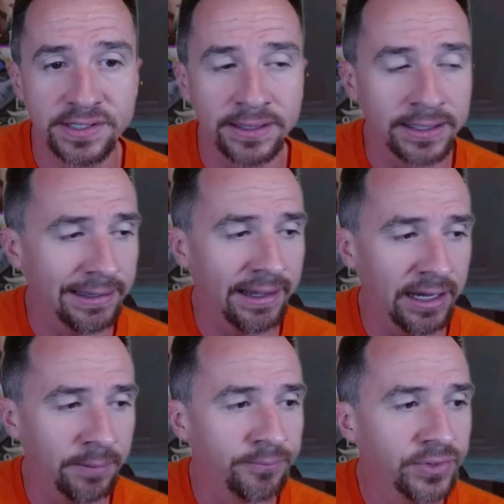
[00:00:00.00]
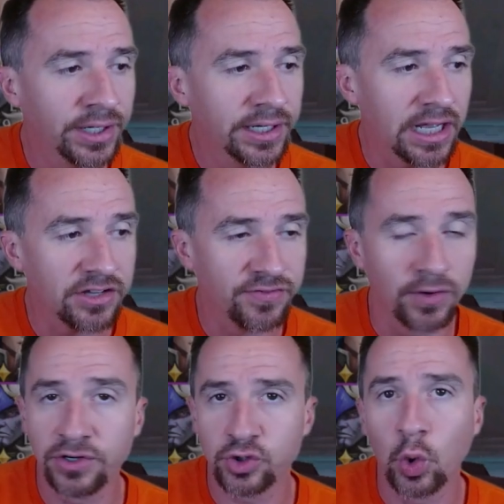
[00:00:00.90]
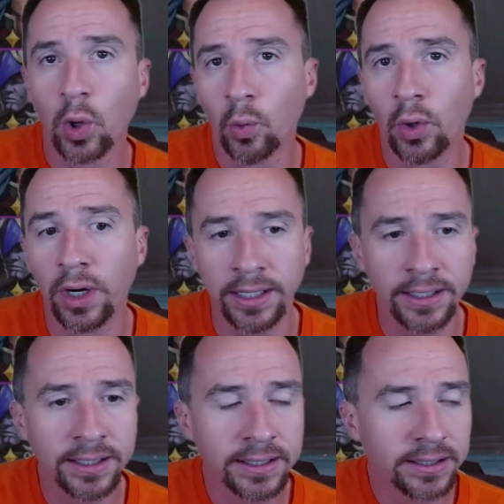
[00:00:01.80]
in the game as far as Core 1.